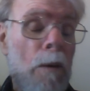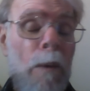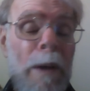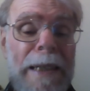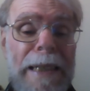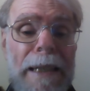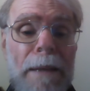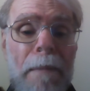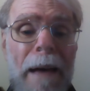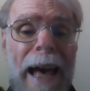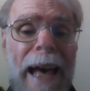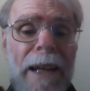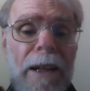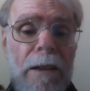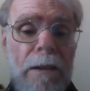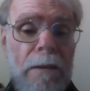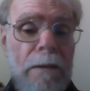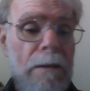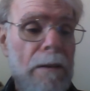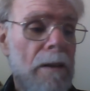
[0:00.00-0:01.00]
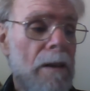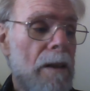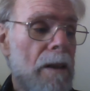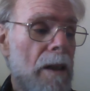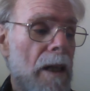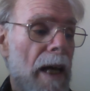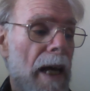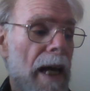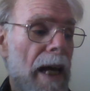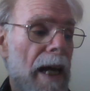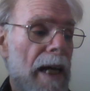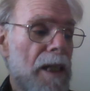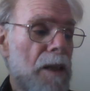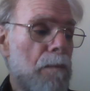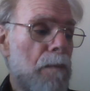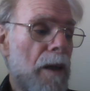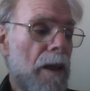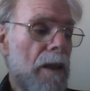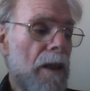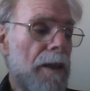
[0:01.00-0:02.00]
"What's the matter?"
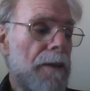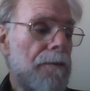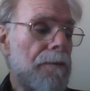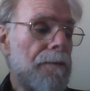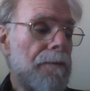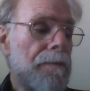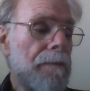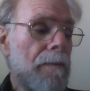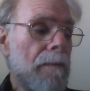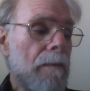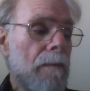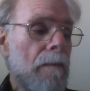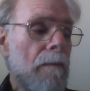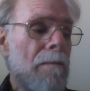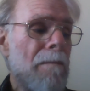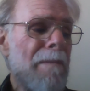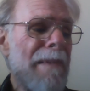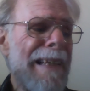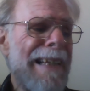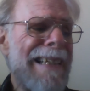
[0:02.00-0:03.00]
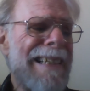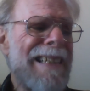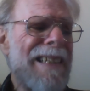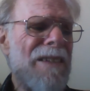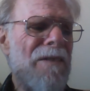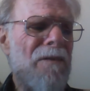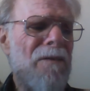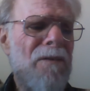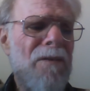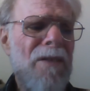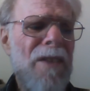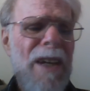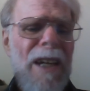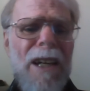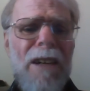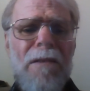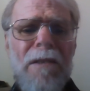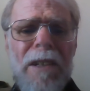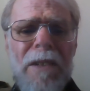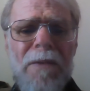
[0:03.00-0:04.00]
asked Piglet. "It's a
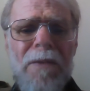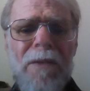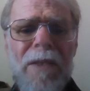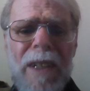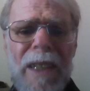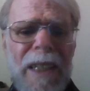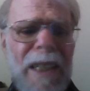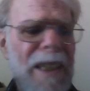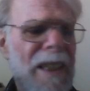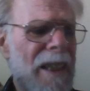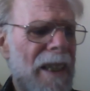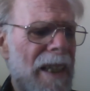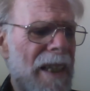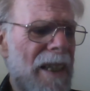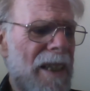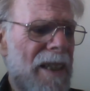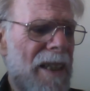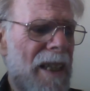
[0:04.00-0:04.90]
very funny thing,"